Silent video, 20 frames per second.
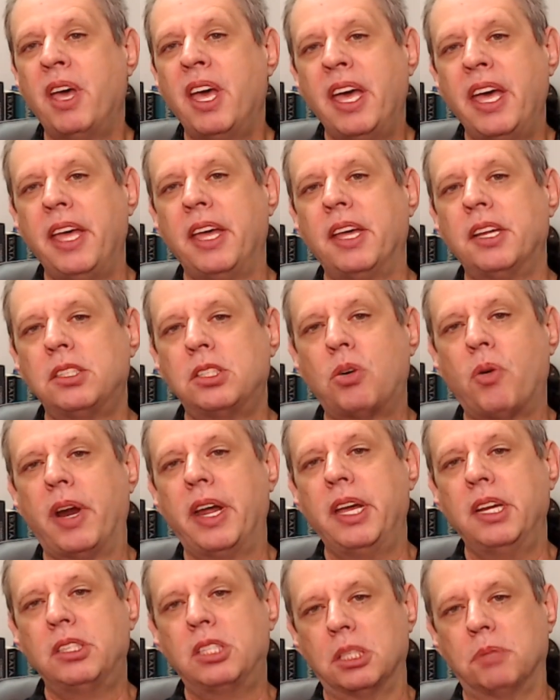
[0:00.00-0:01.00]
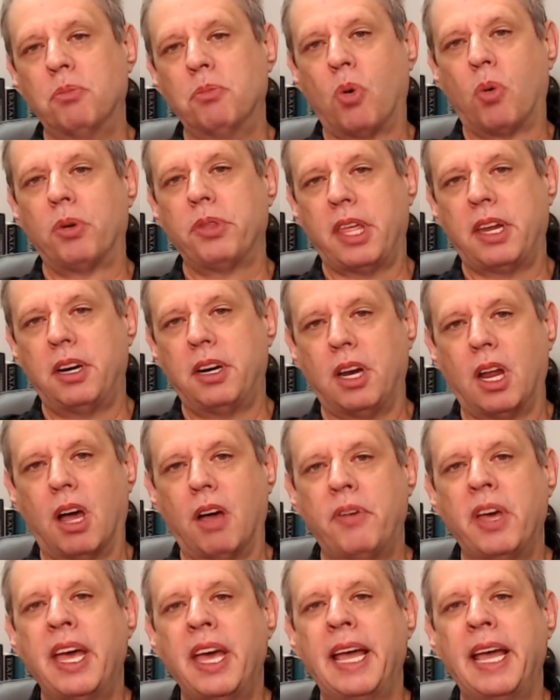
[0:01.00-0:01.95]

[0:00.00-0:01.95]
his grace is more than enough.